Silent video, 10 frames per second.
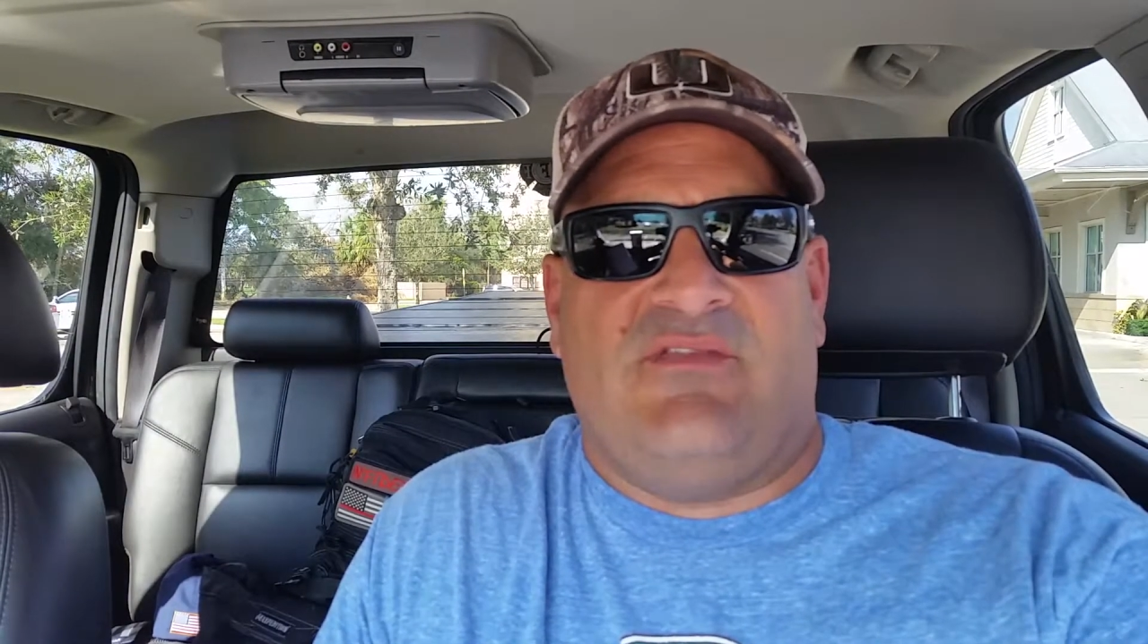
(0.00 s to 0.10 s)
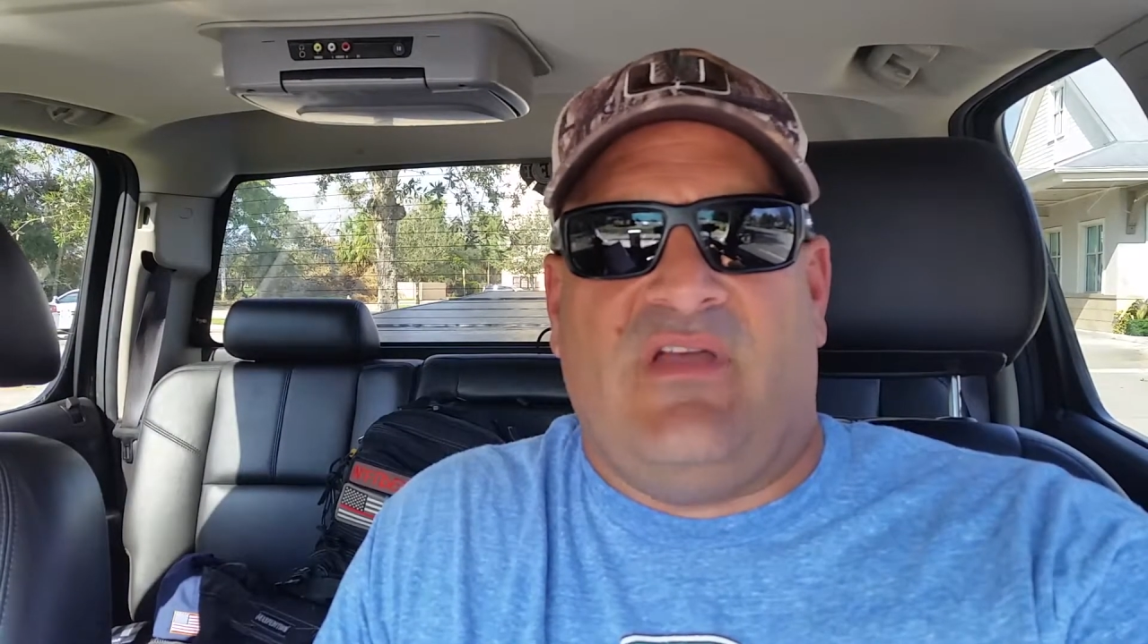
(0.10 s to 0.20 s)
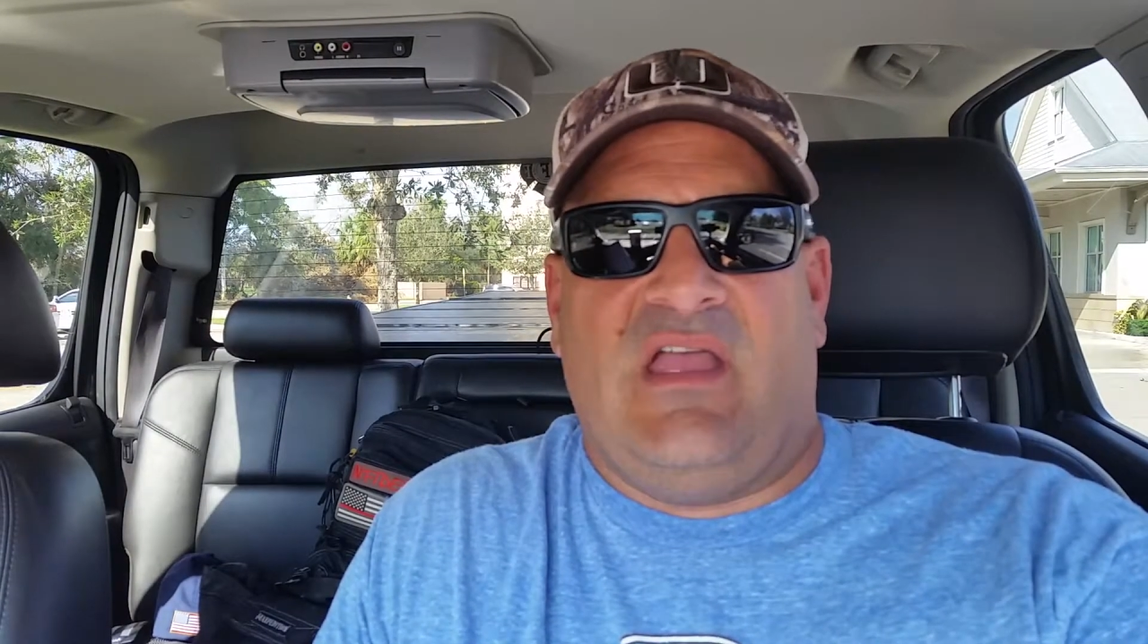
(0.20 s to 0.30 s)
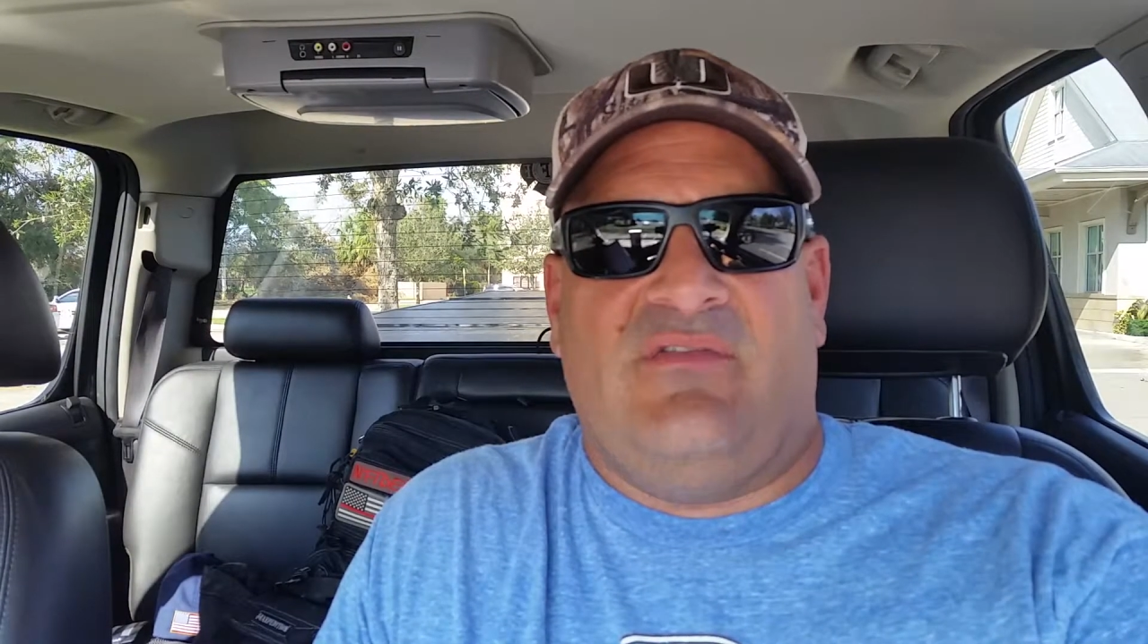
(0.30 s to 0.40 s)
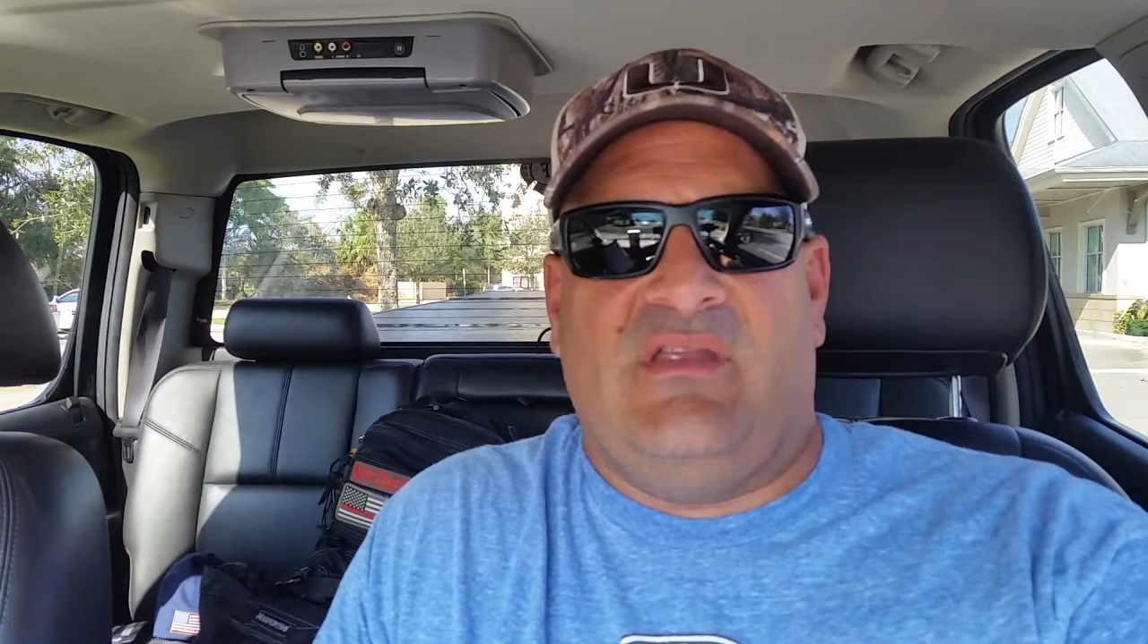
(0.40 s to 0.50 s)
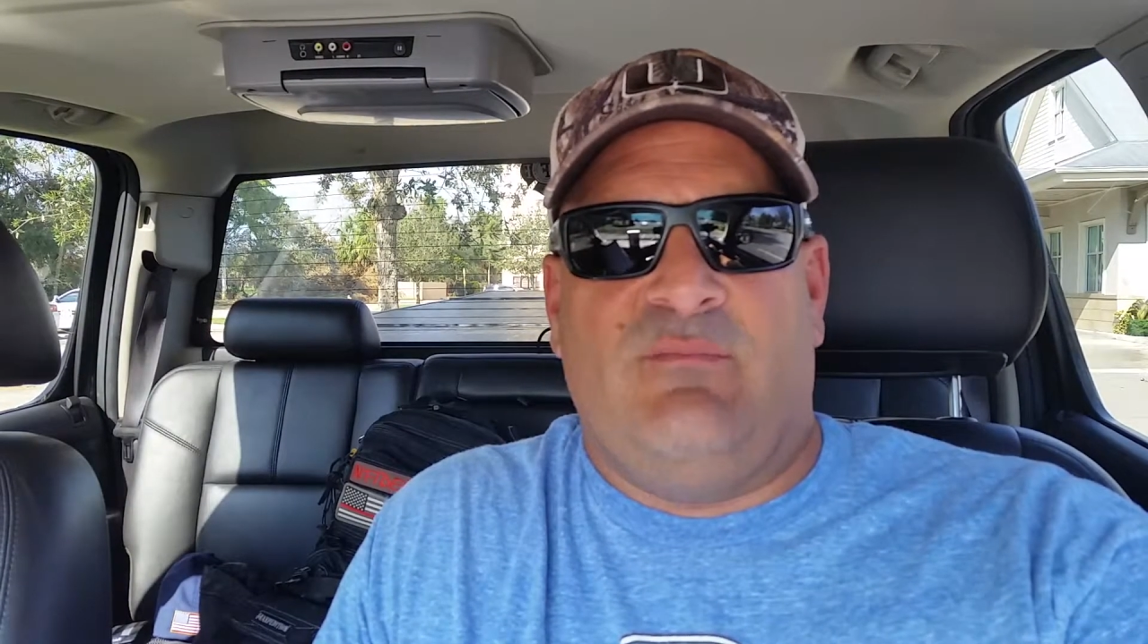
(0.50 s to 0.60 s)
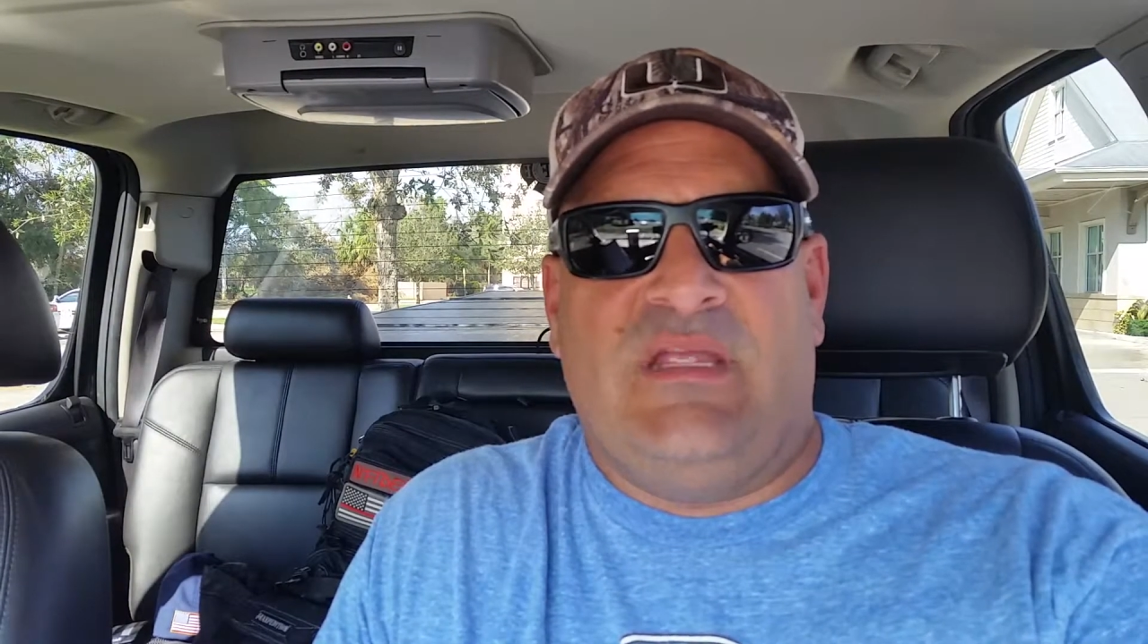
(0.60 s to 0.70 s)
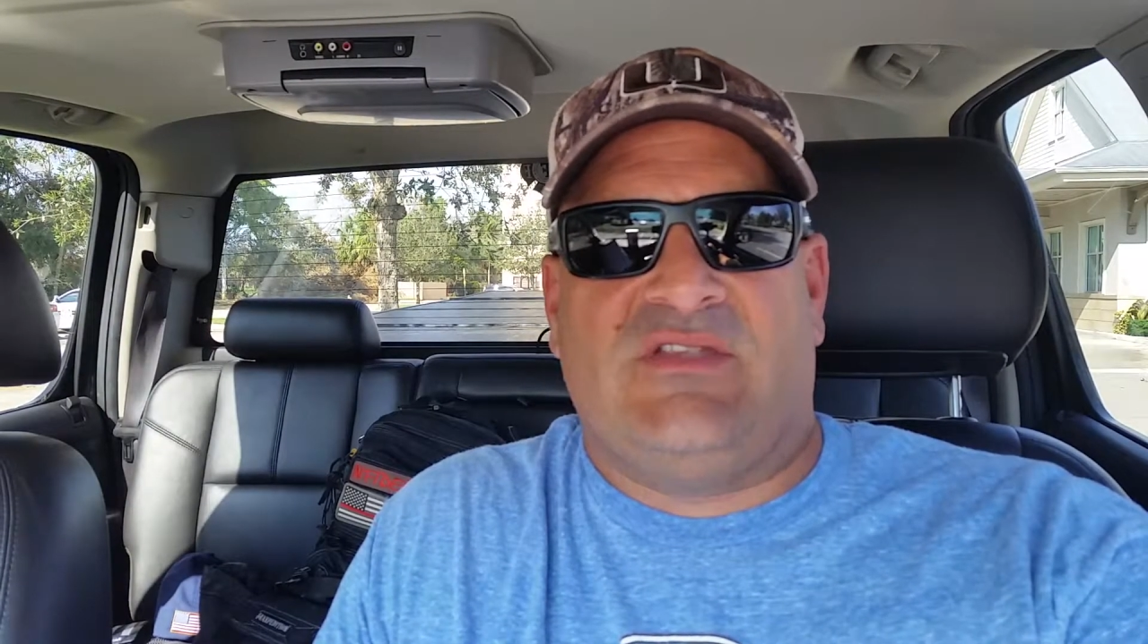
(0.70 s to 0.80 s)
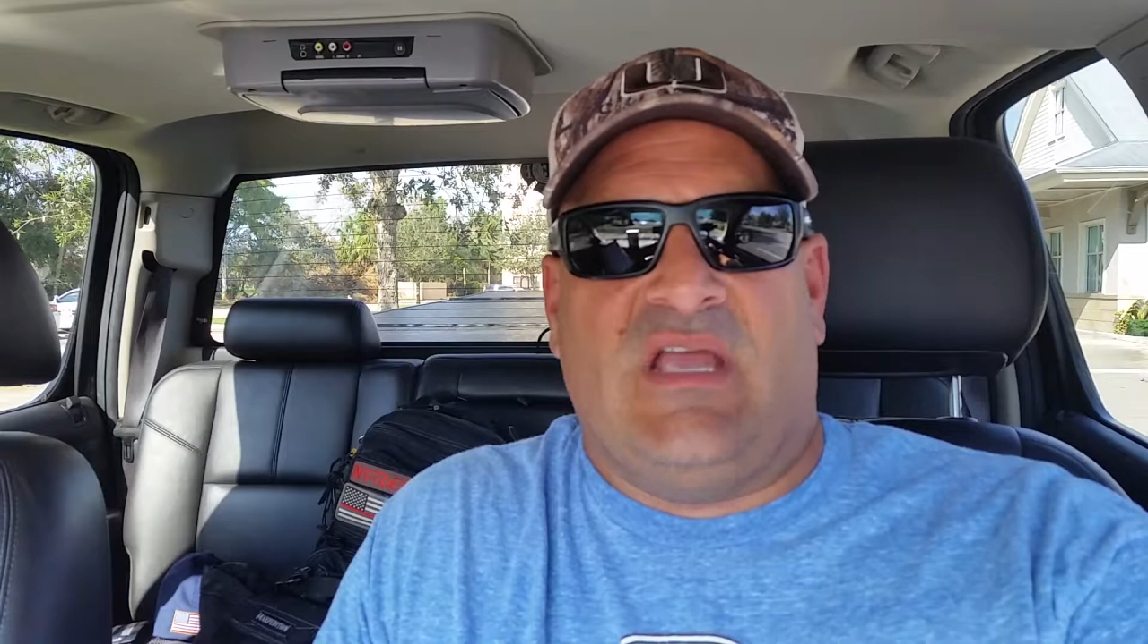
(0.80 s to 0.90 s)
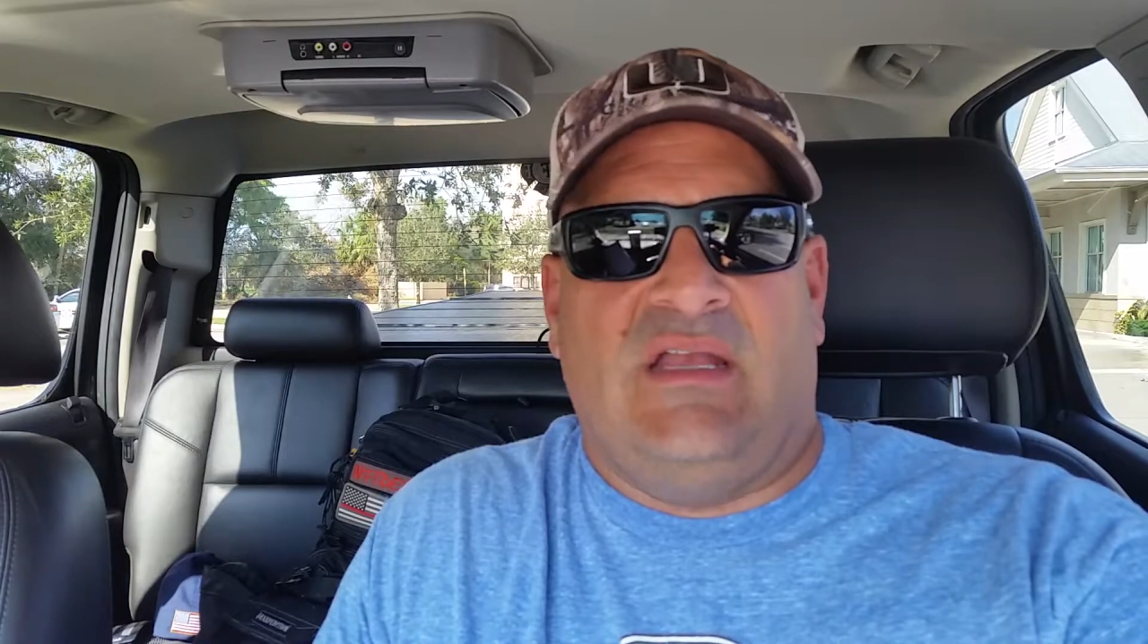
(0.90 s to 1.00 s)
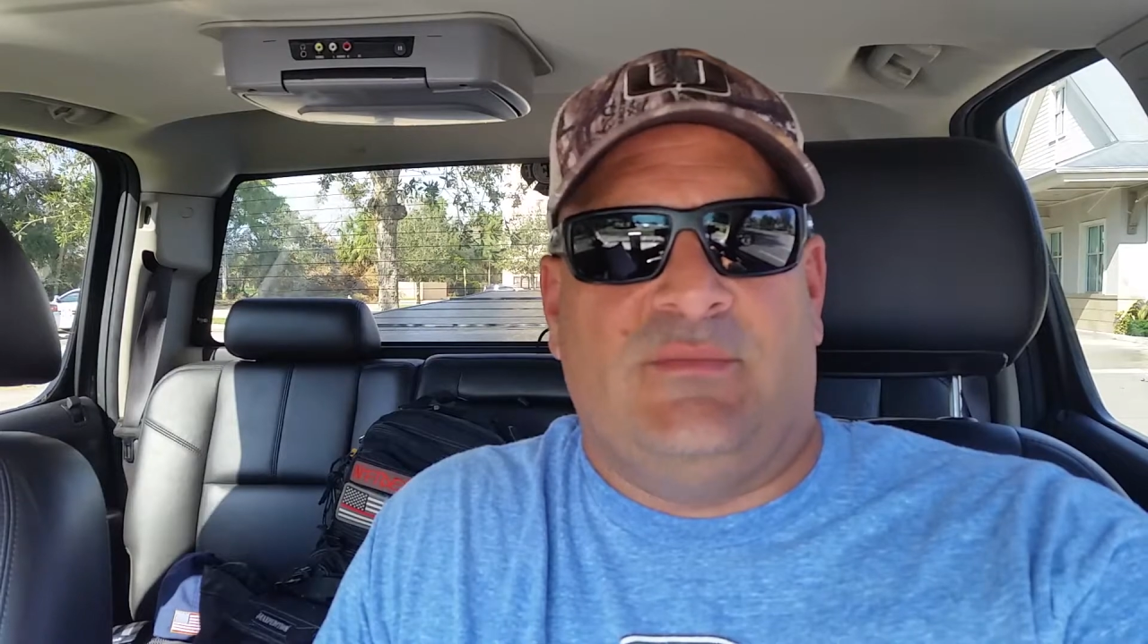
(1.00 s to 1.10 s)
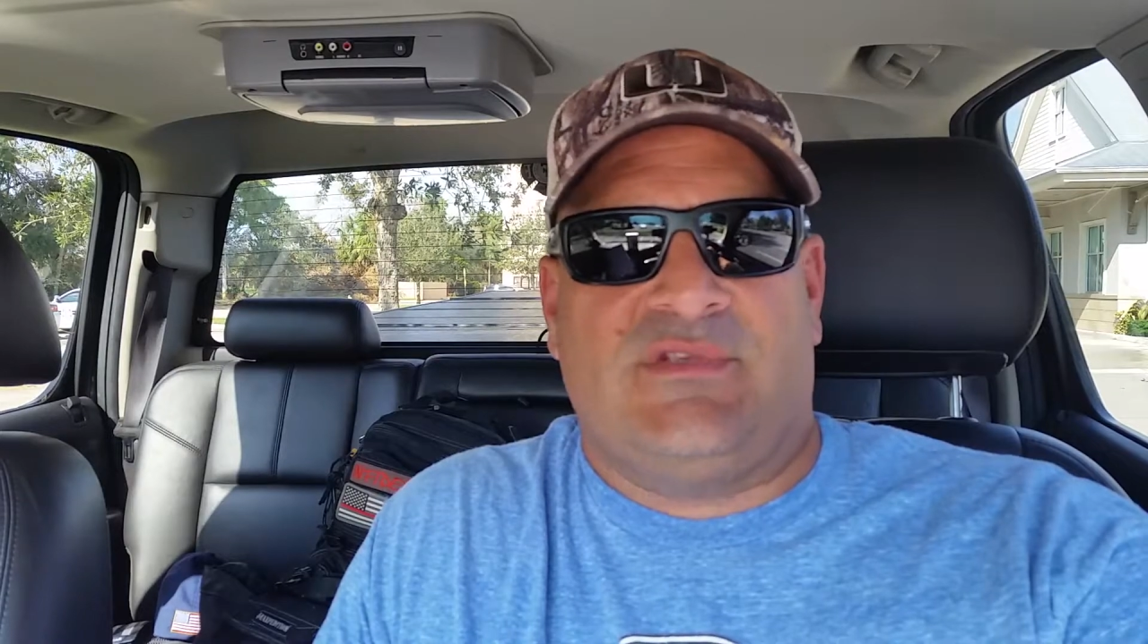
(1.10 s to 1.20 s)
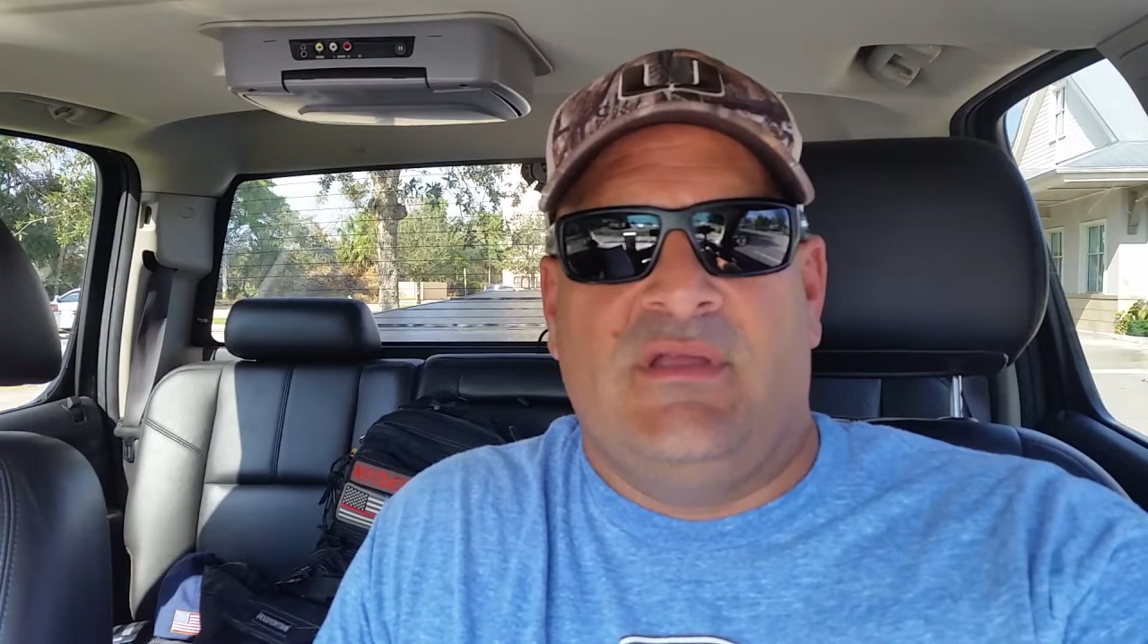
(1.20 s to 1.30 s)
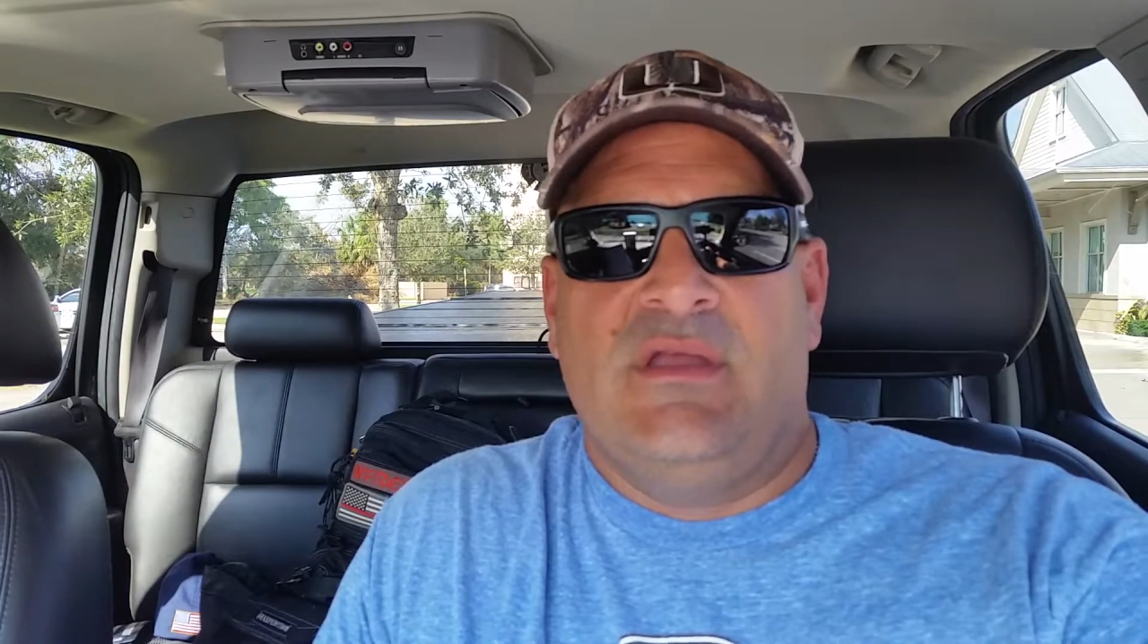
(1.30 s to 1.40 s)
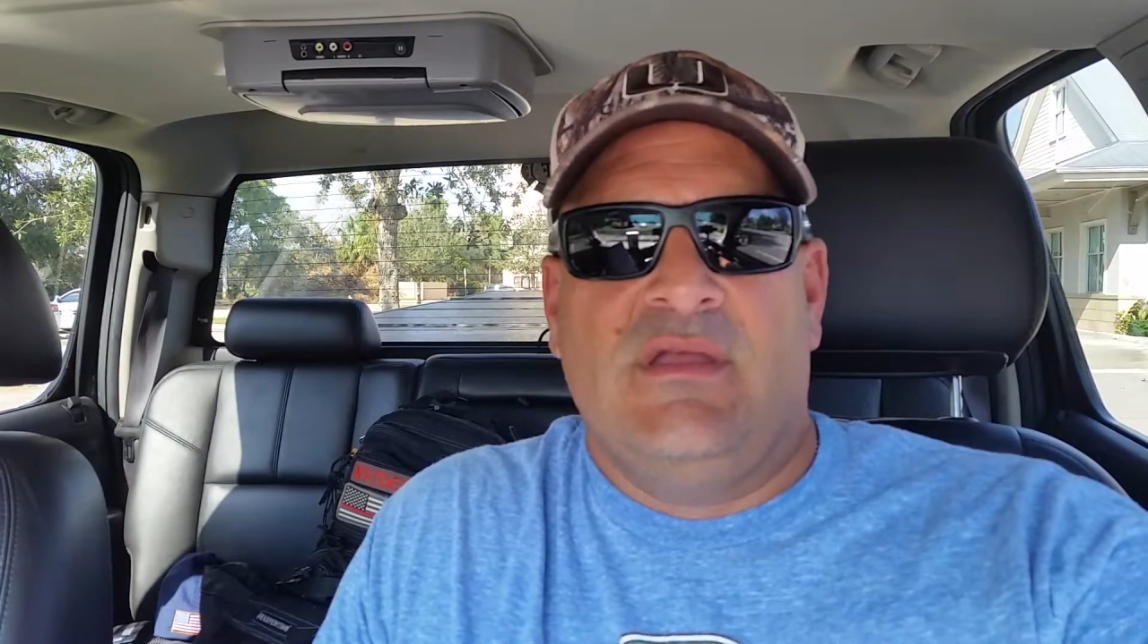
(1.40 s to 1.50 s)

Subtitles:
if I have any beach items,